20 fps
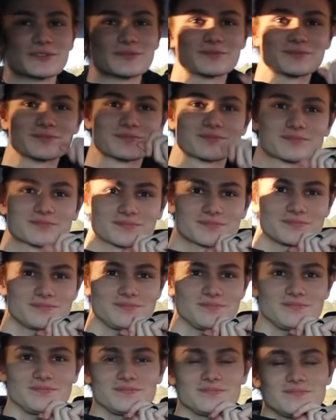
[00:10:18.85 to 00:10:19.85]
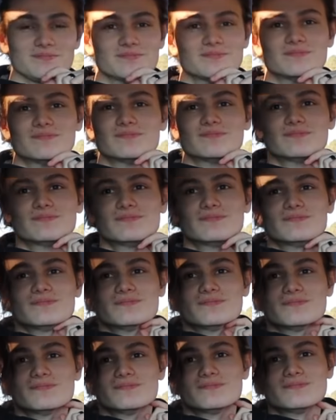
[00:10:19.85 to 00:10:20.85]

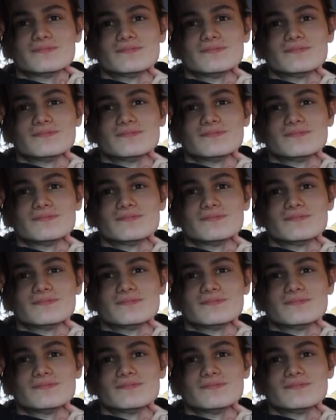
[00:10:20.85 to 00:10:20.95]
(not speaking)